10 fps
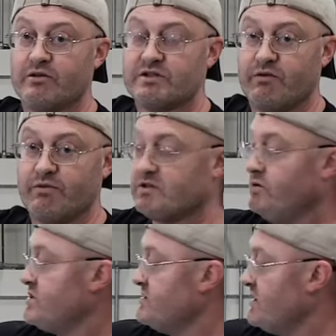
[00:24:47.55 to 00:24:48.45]
Um,
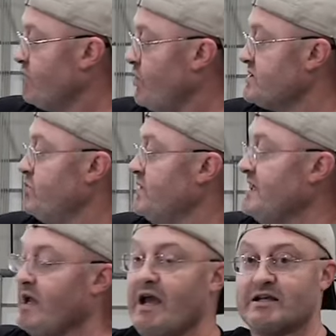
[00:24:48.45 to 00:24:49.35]
so from a company
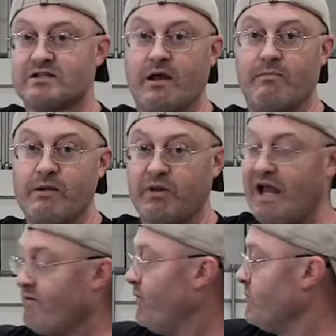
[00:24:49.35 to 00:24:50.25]
stability
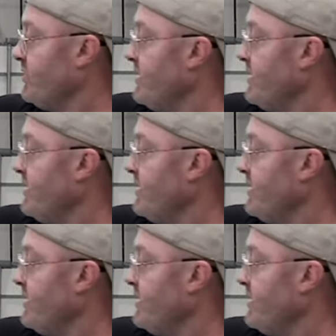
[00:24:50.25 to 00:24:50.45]
standpoint,